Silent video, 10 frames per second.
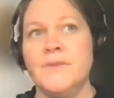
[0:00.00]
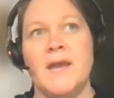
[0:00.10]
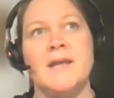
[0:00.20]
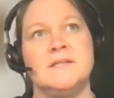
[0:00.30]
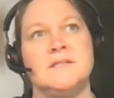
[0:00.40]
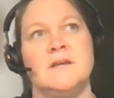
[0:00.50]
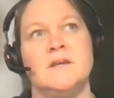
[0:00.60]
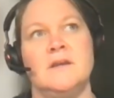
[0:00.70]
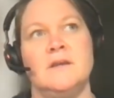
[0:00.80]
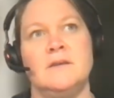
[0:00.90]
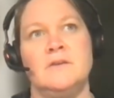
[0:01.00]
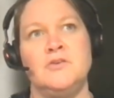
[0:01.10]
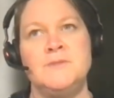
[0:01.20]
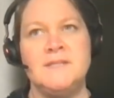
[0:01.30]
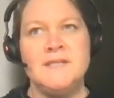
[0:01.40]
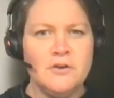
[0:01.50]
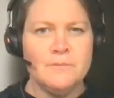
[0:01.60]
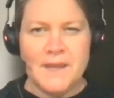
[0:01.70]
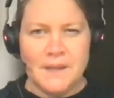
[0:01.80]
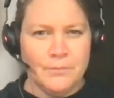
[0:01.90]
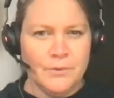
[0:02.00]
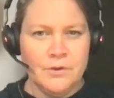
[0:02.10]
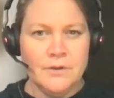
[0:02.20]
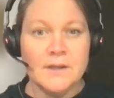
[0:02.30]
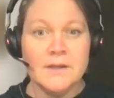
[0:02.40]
And you see it on paper.